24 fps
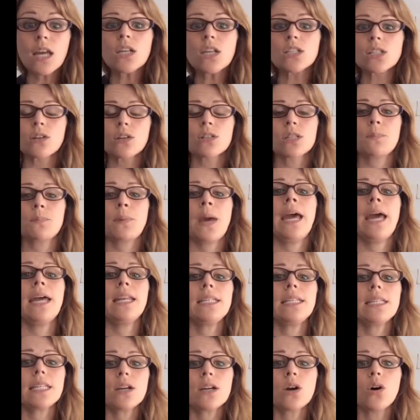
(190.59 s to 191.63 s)
So,
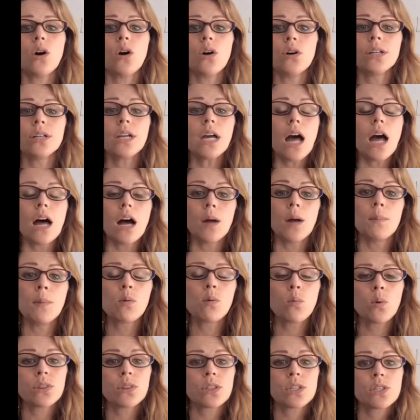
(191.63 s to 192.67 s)
depending on um,
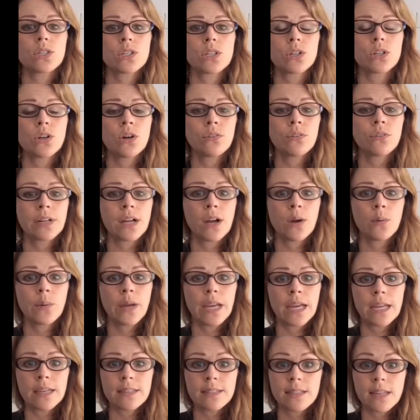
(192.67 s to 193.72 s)
what the scenario
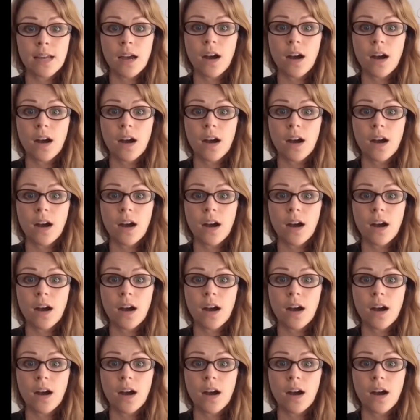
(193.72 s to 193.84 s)
is,